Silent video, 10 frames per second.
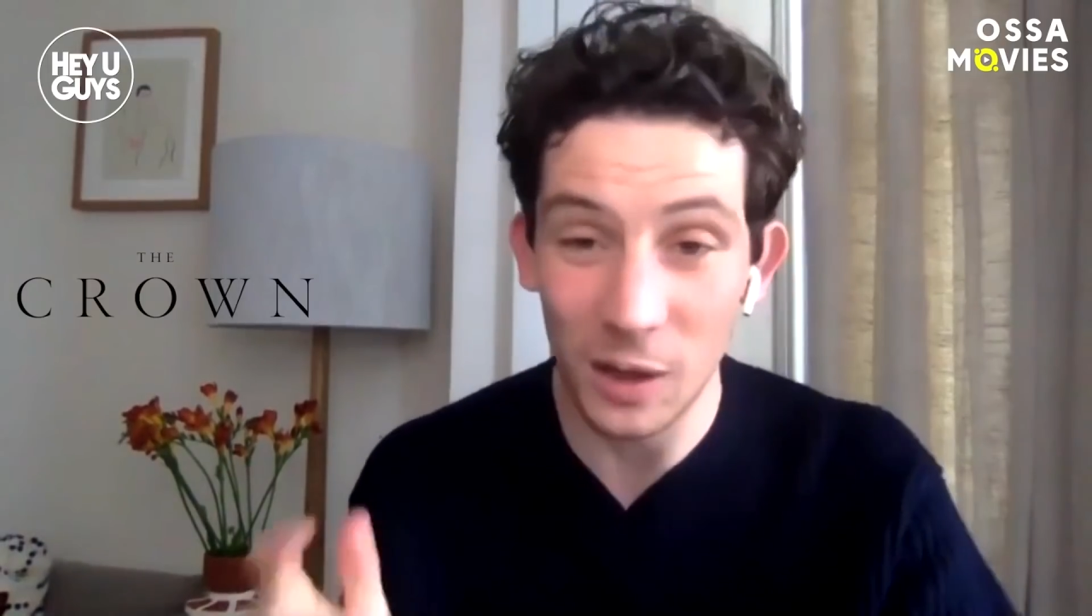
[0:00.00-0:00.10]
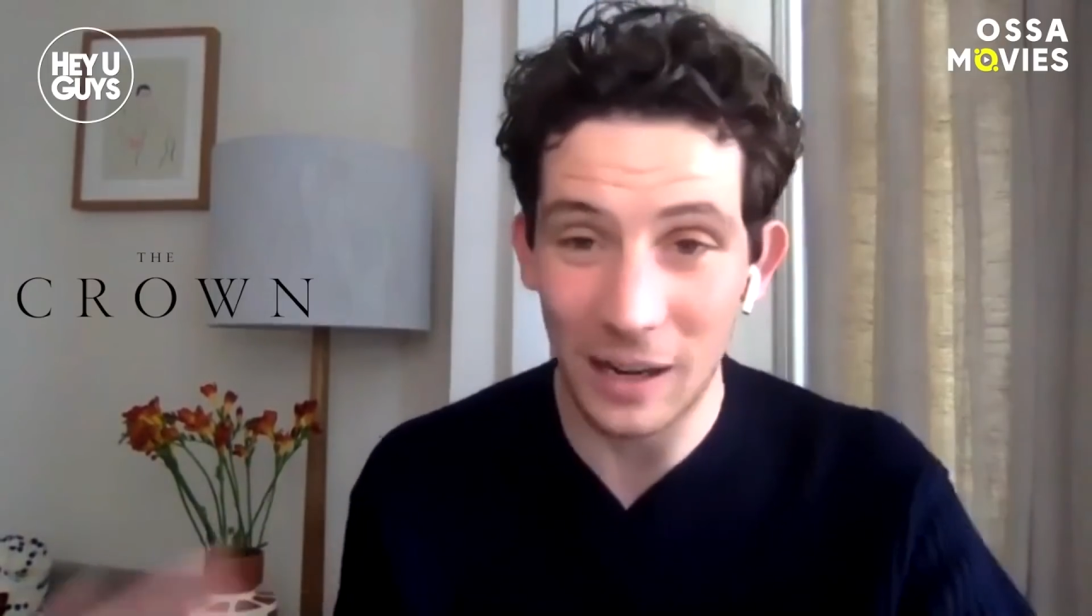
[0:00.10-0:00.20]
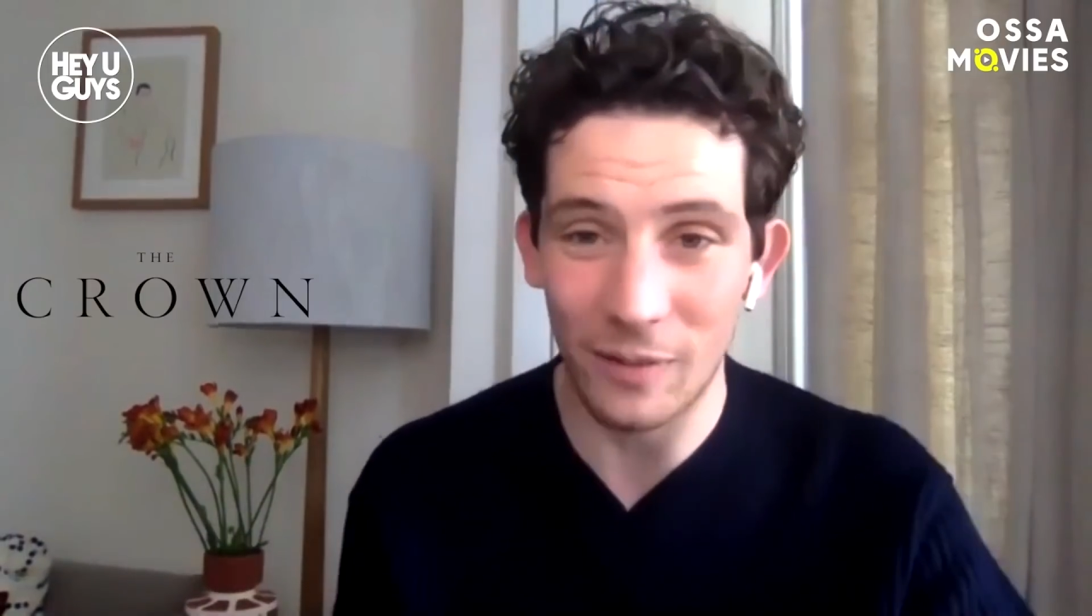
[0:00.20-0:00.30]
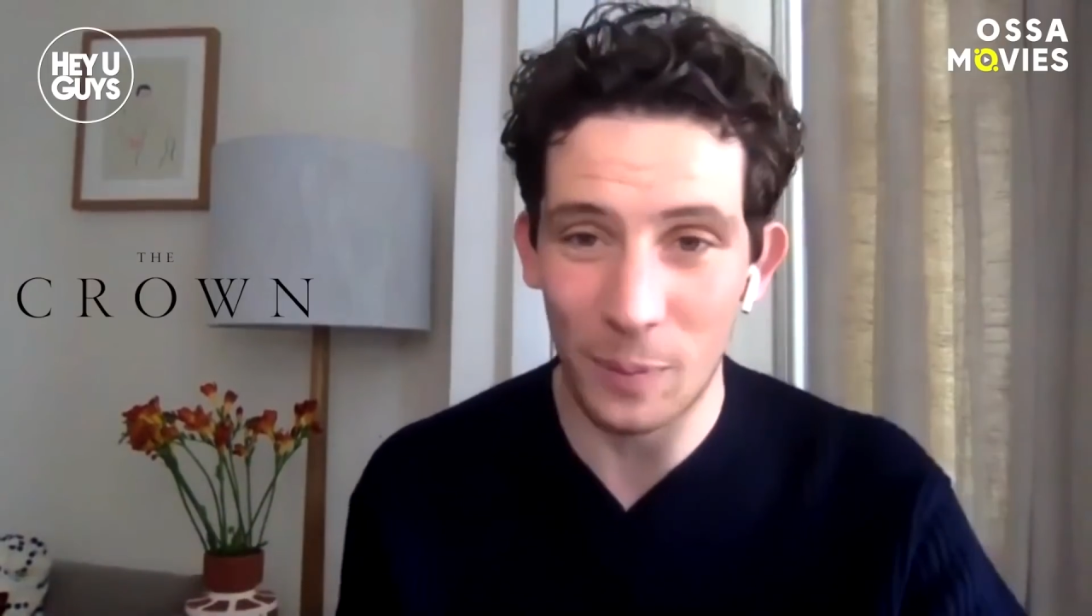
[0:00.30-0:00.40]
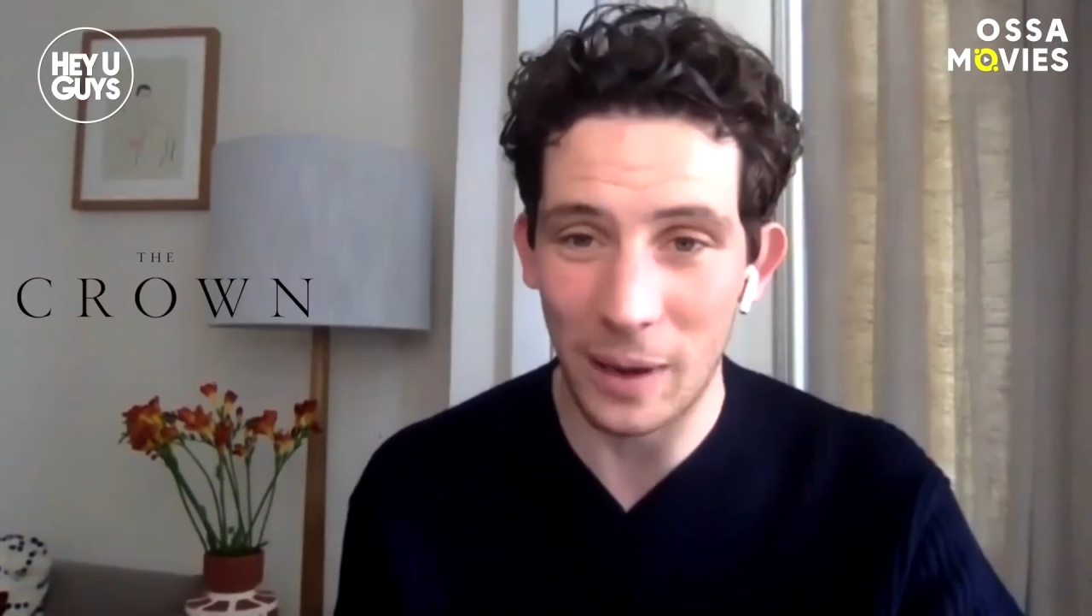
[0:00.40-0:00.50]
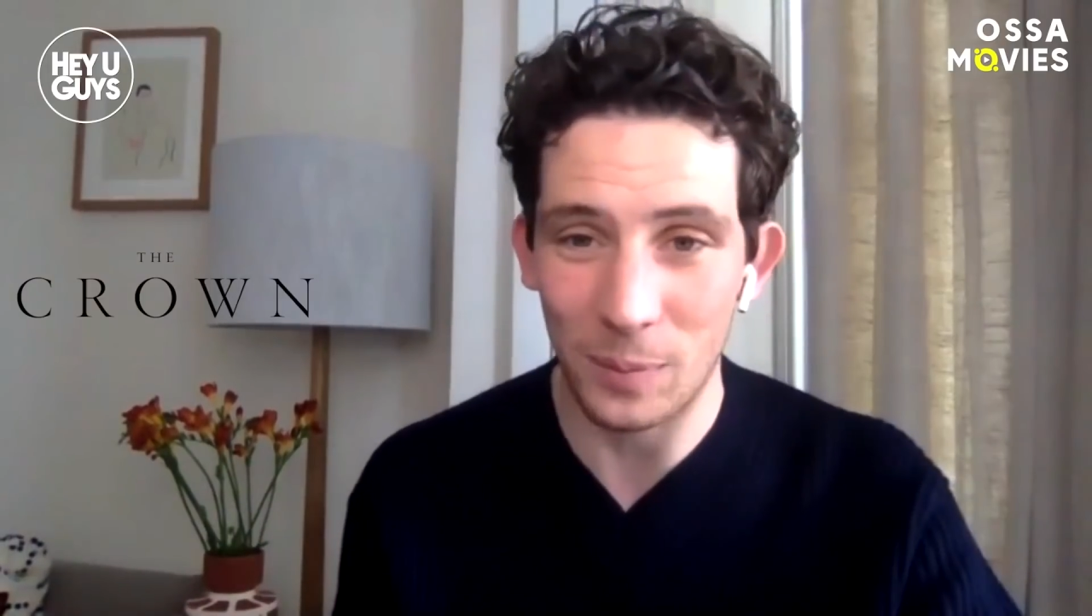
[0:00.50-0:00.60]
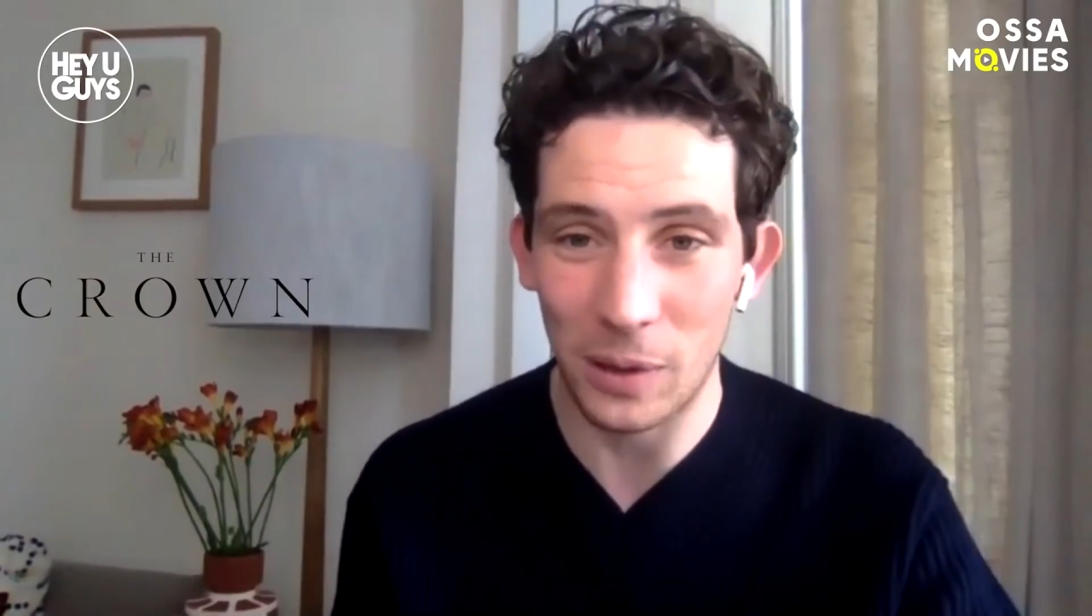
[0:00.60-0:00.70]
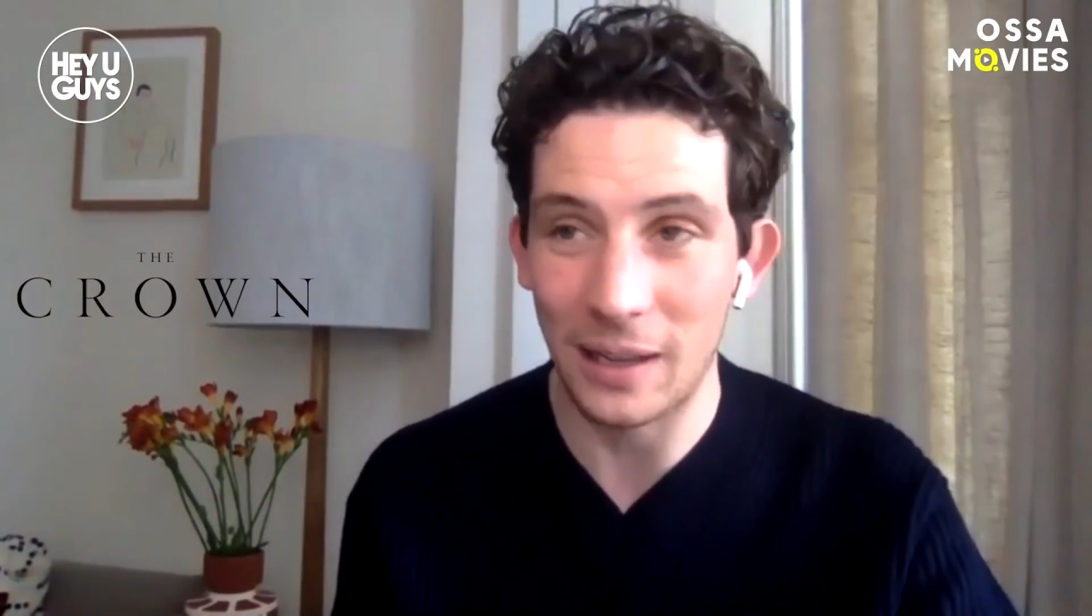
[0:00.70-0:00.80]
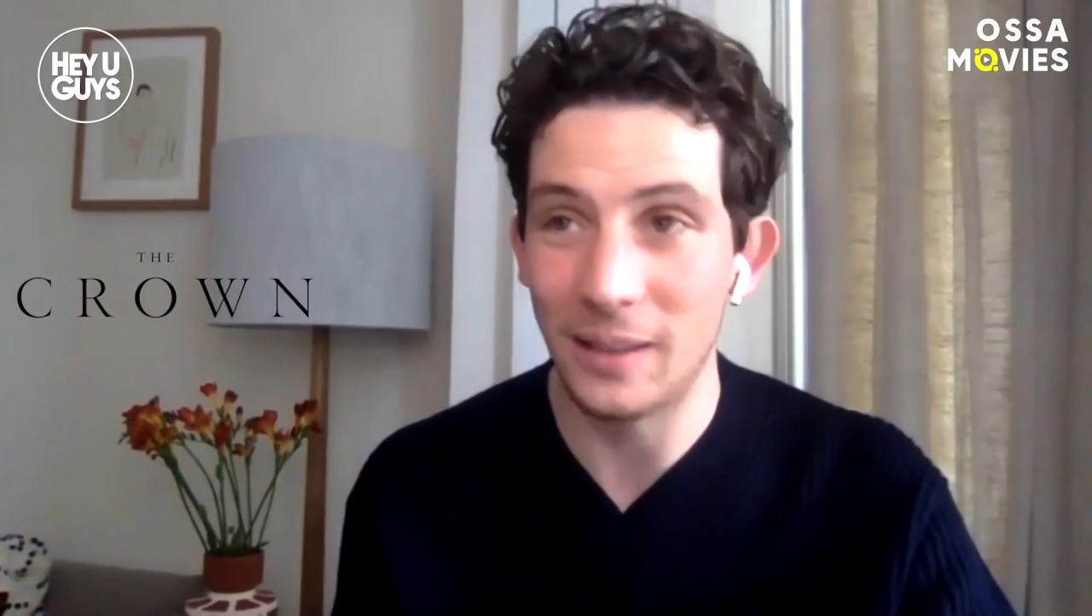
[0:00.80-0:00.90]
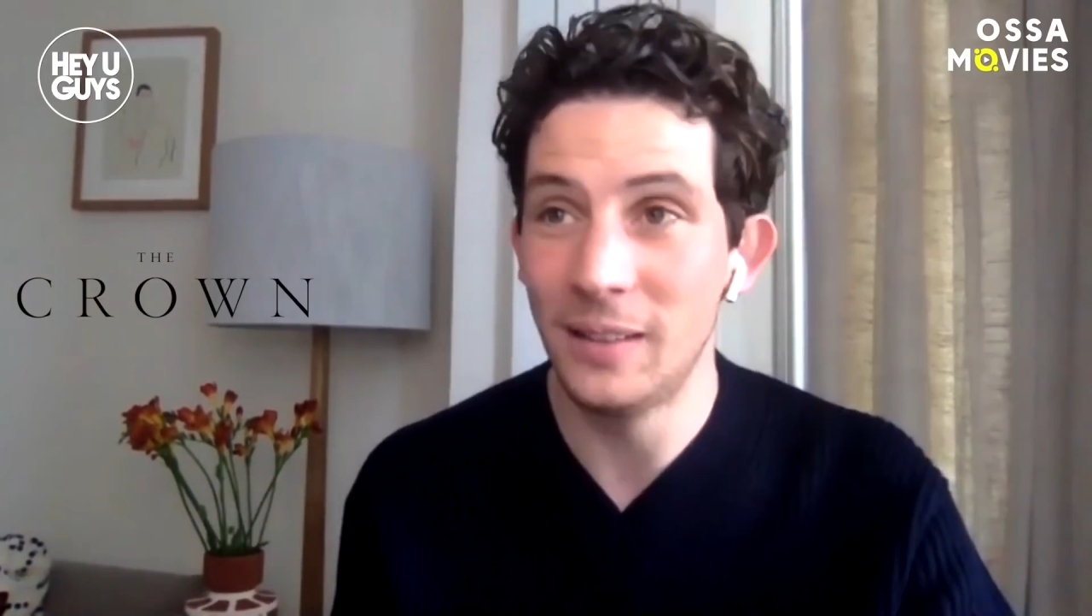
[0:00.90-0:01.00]
don't have a
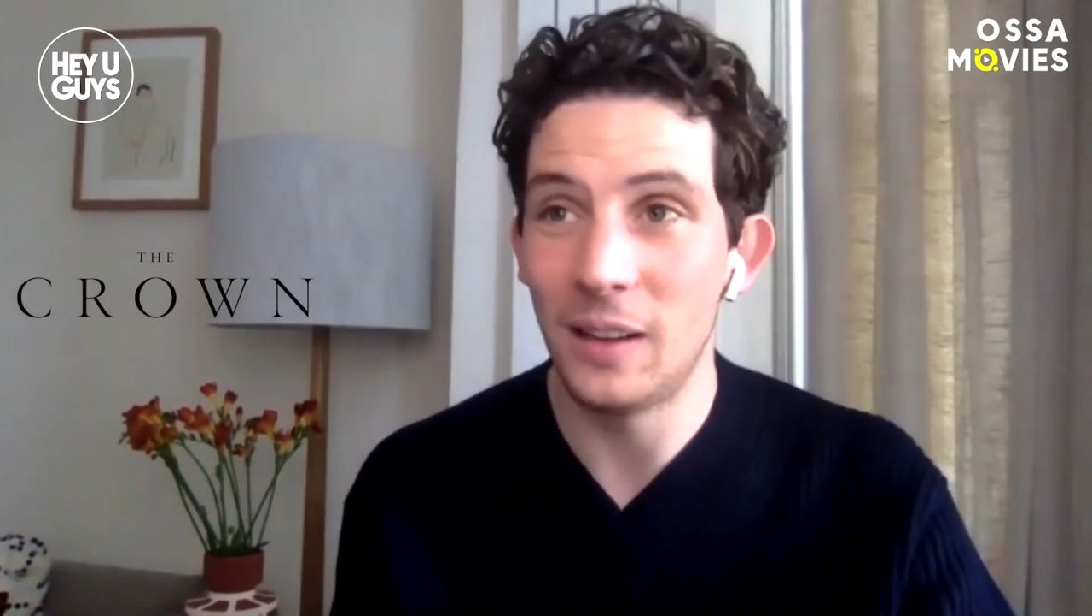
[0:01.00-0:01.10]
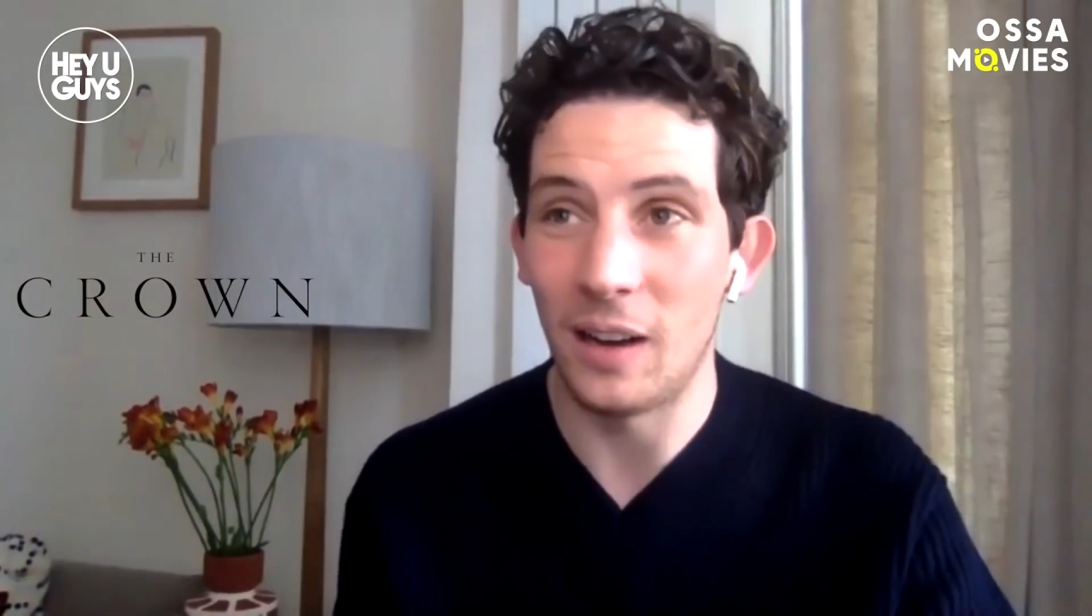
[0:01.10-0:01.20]
paperweight.